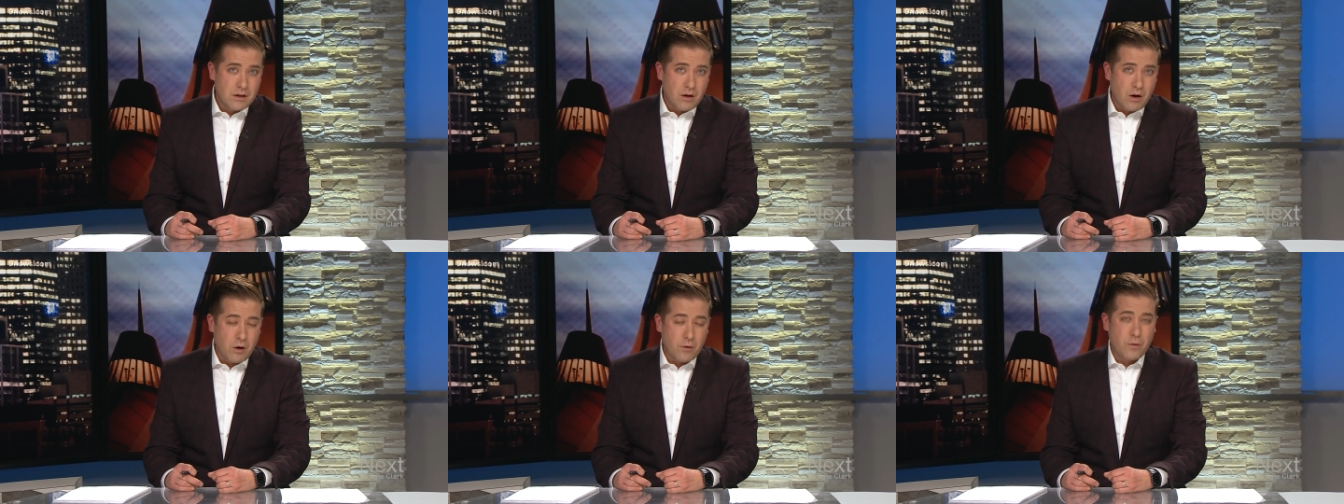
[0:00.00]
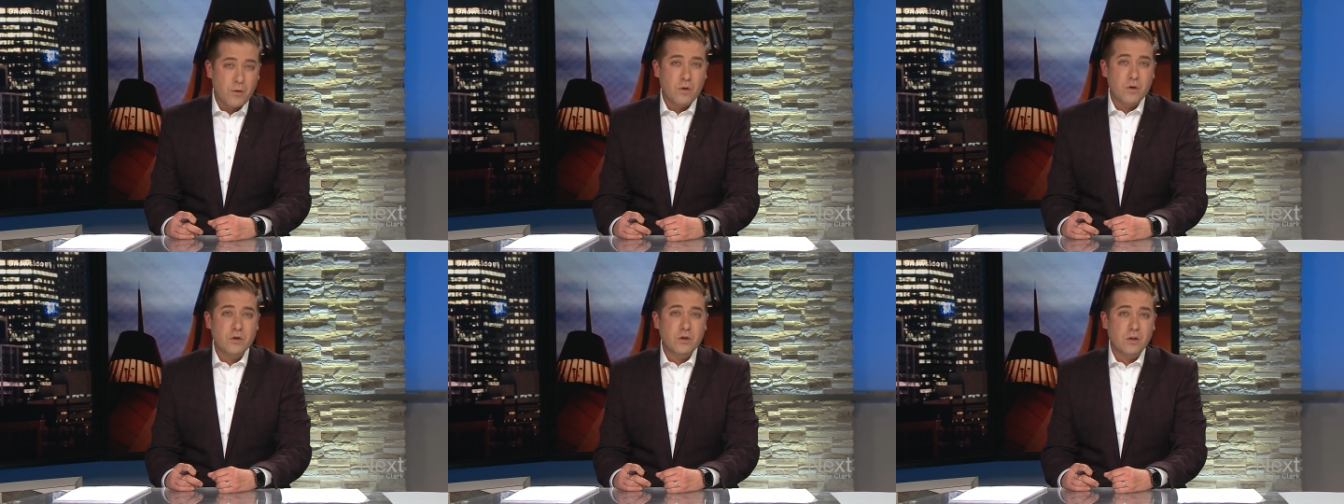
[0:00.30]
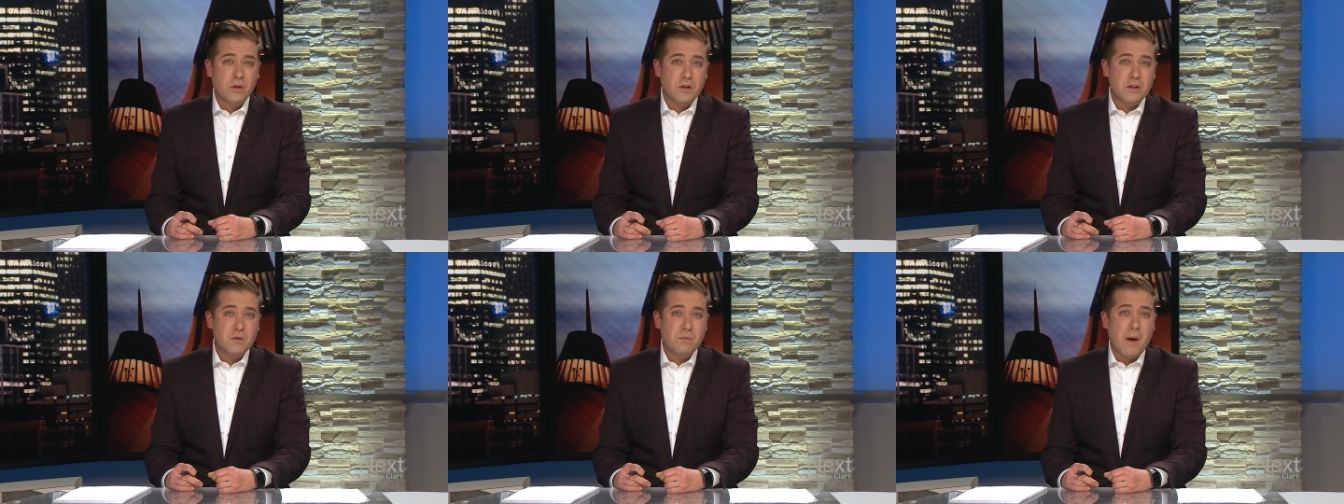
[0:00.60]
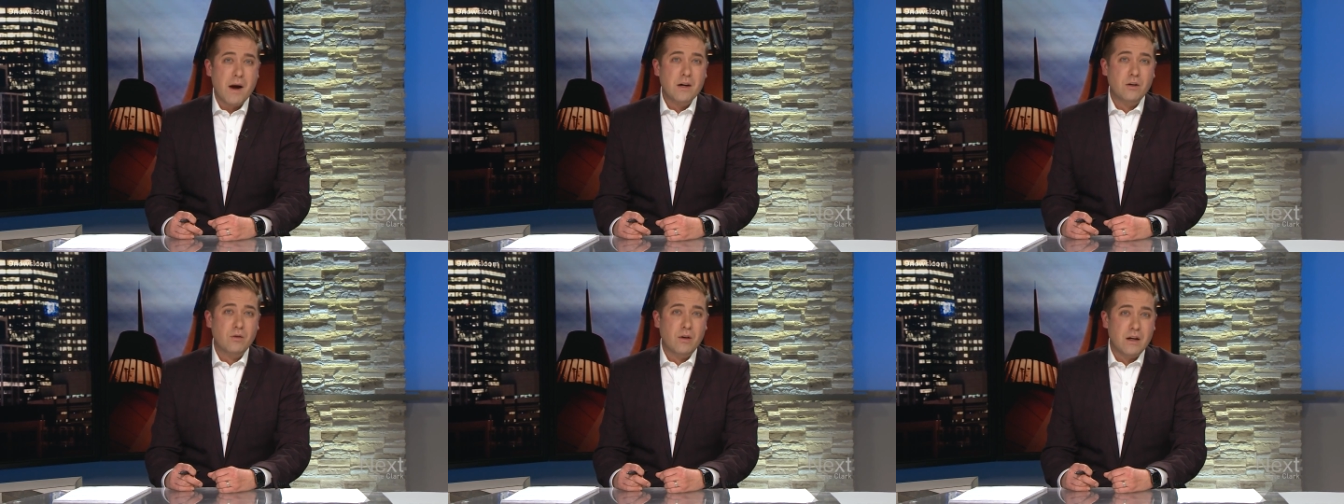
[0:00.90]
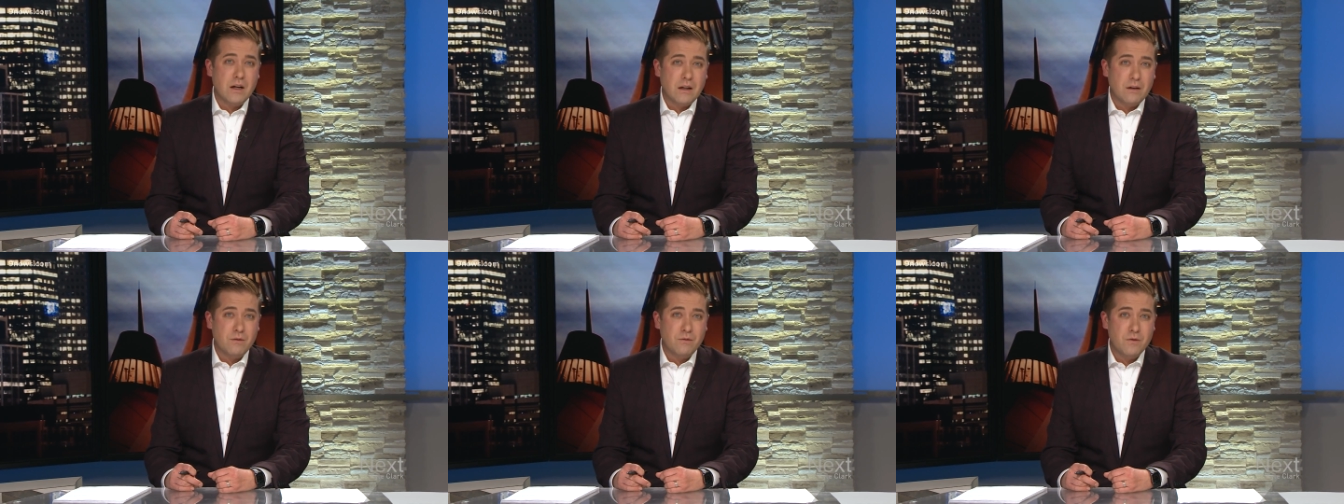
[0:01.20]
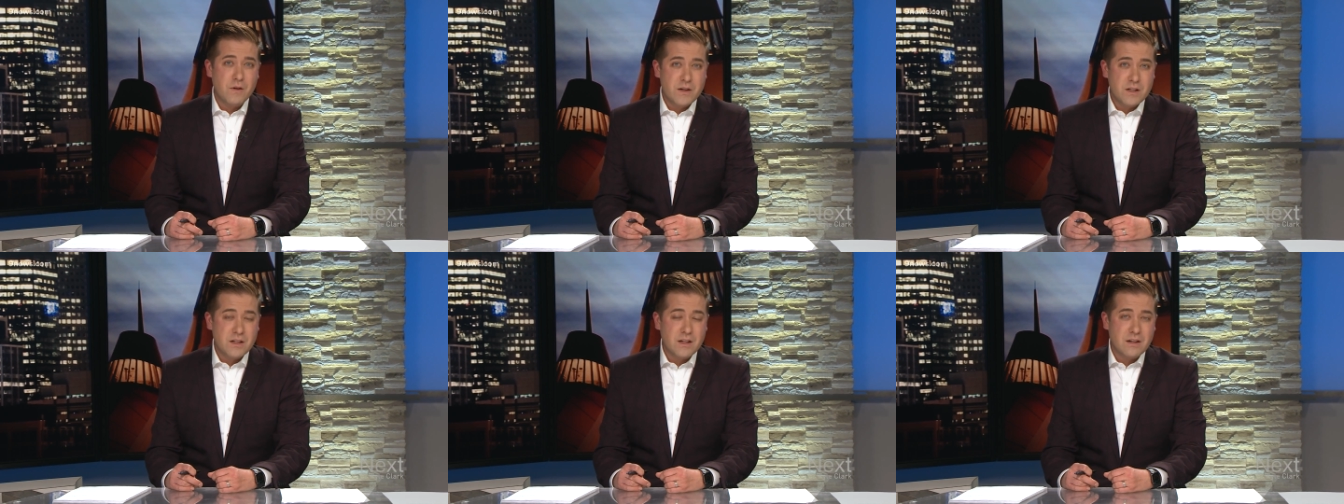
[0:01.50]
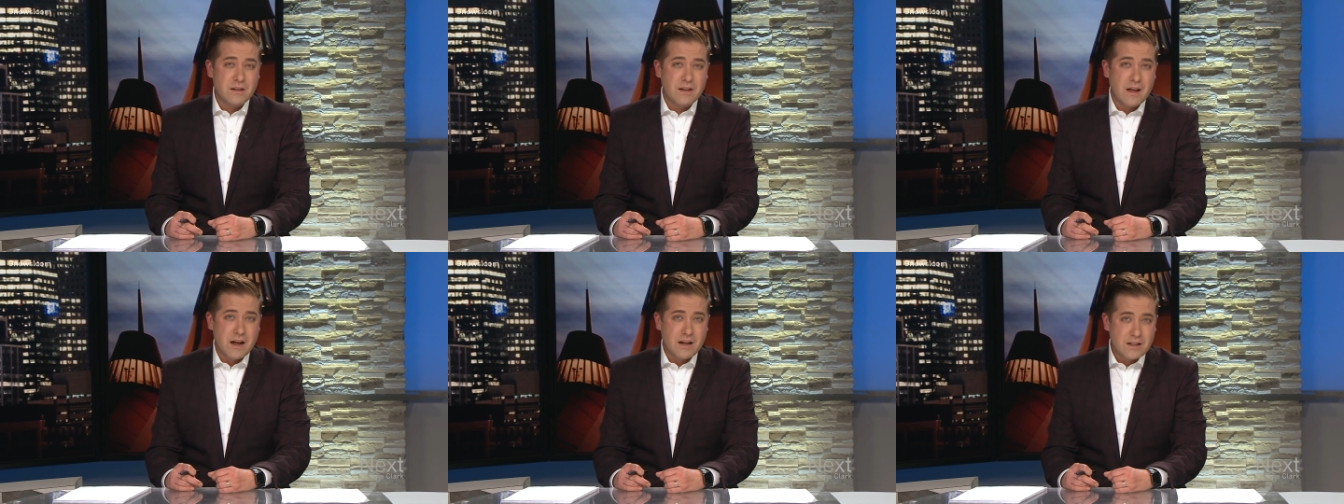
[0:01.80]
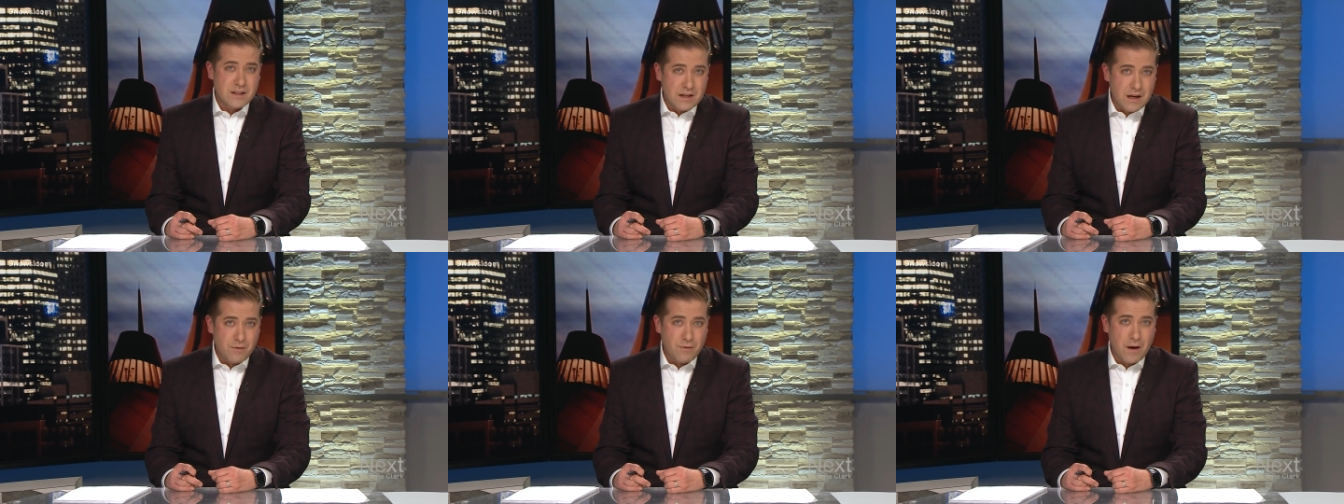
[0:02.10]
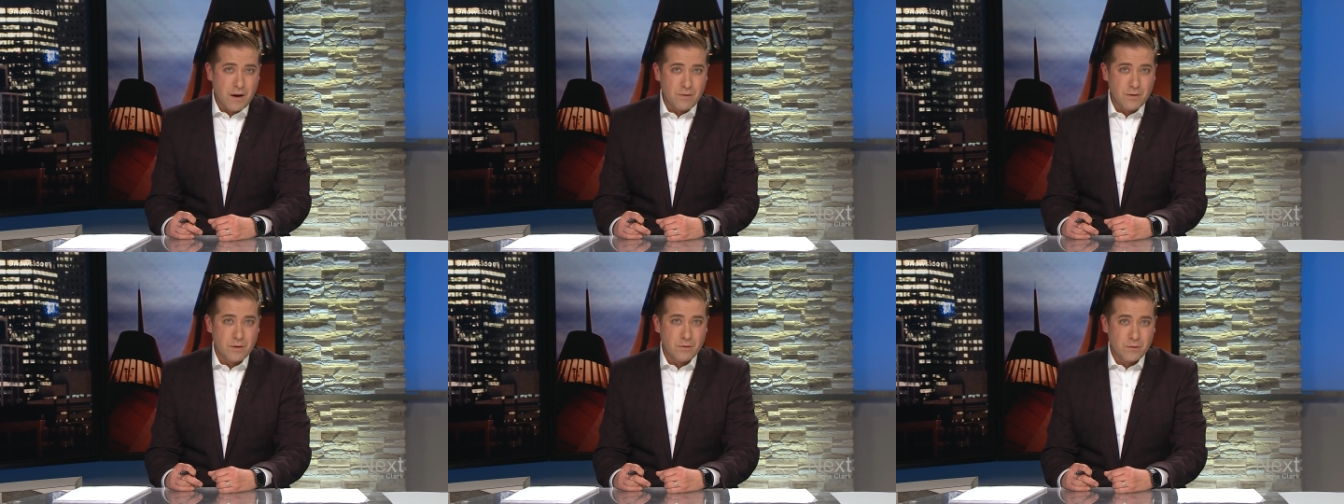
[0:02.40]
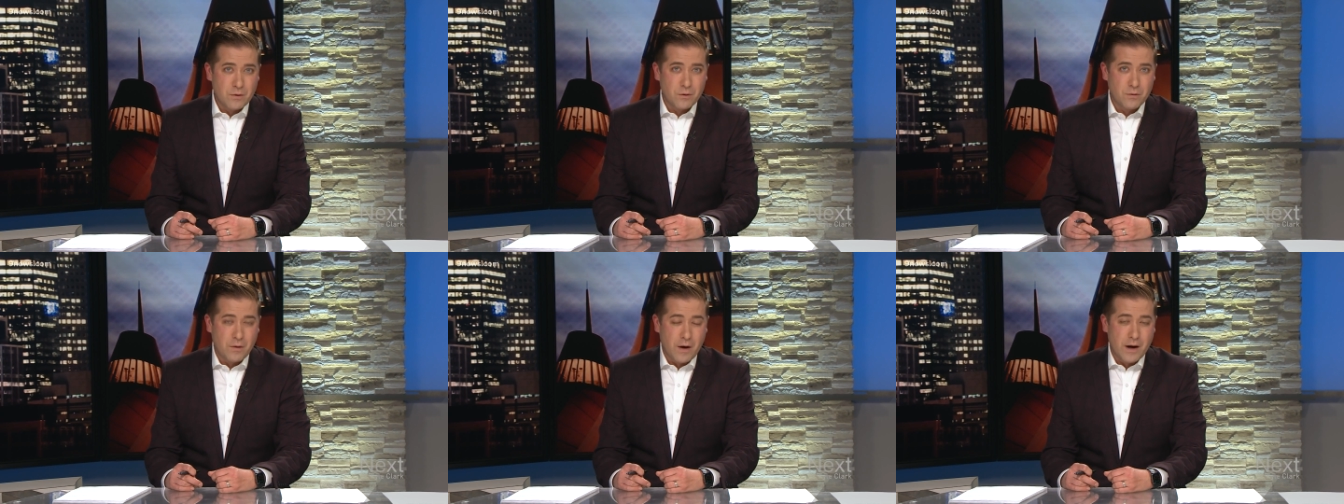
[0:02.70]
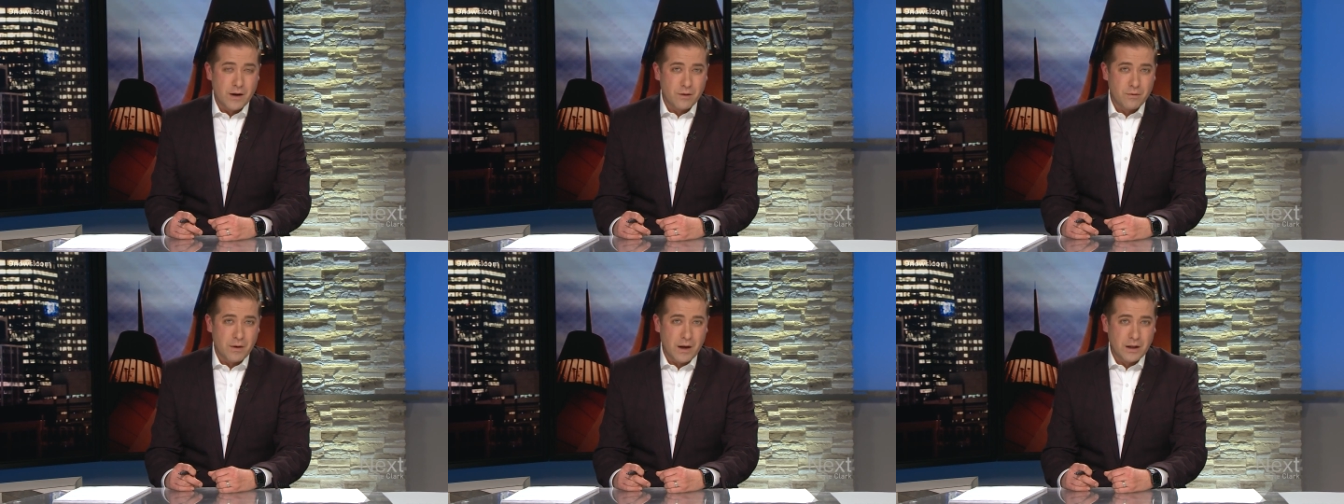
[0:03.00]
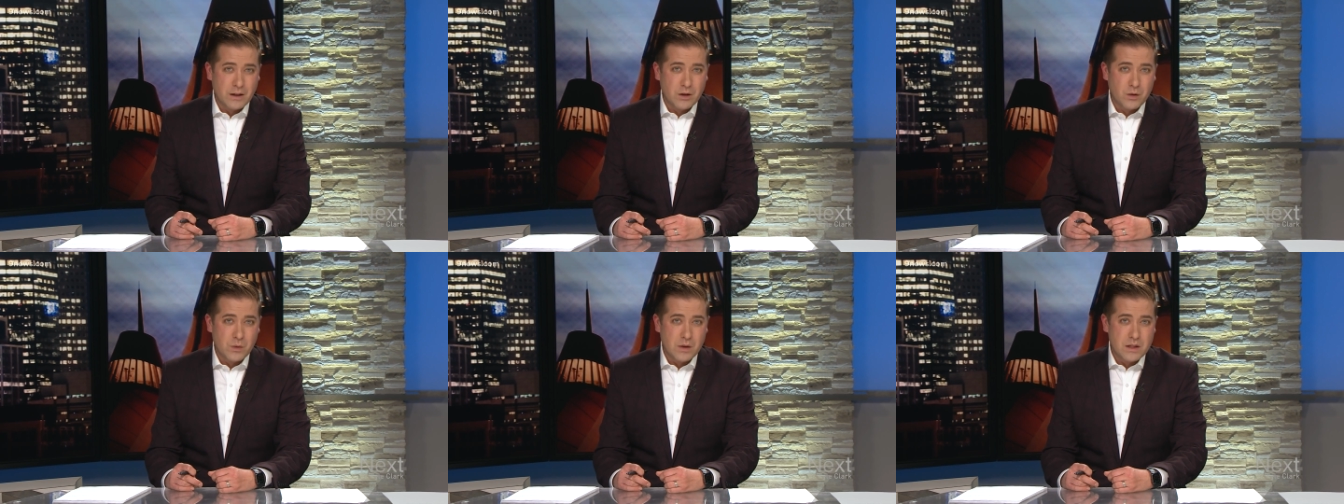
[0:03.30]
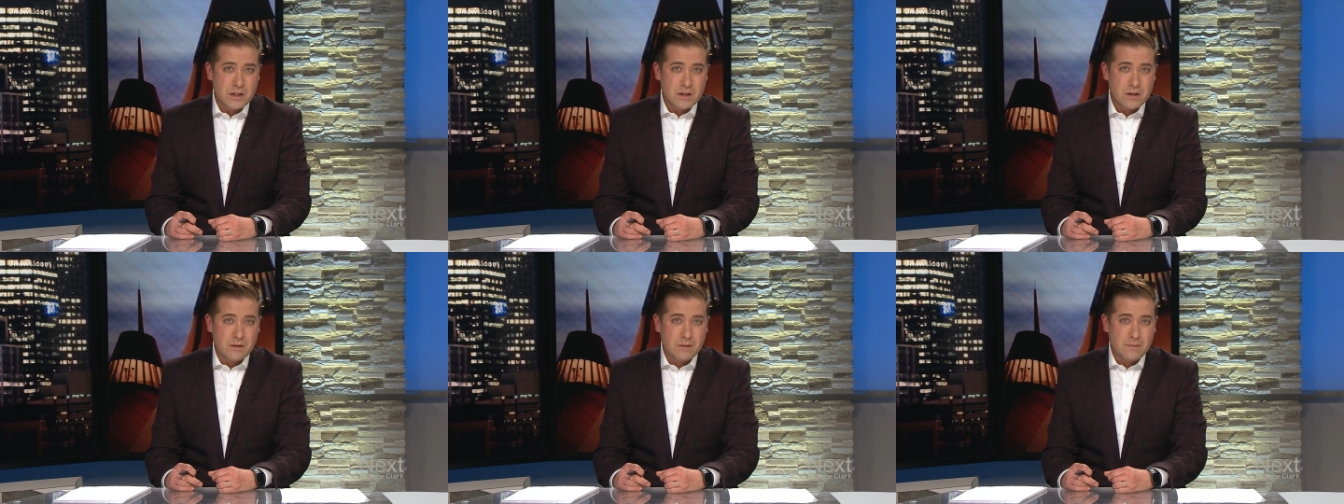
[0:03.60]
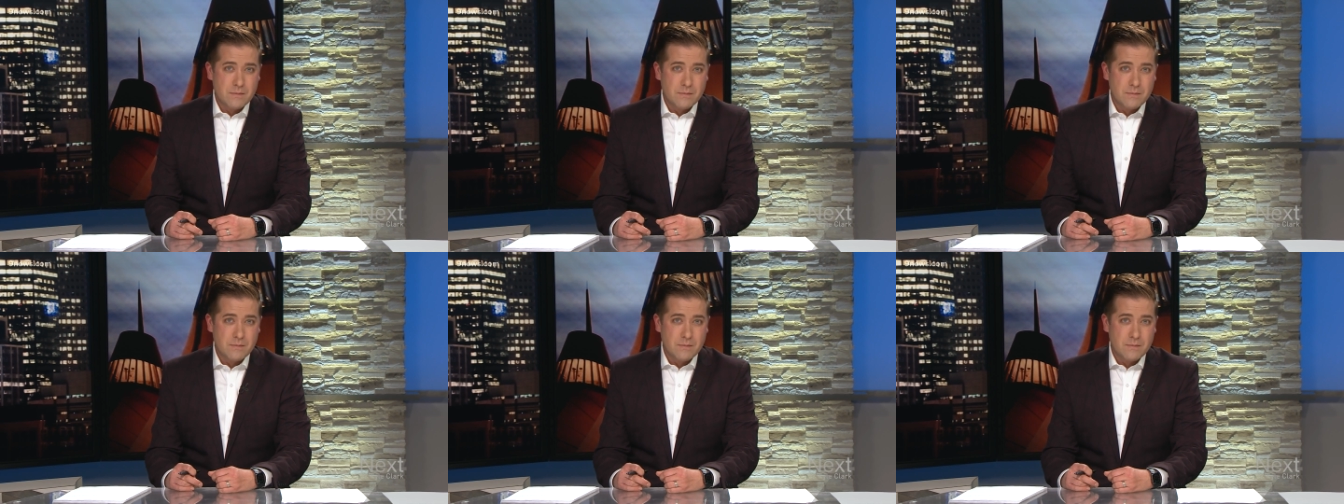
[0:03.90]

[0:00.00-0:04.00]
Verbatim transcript: Our photojournalist Mike Grady visited that safe haven for fire evacuees.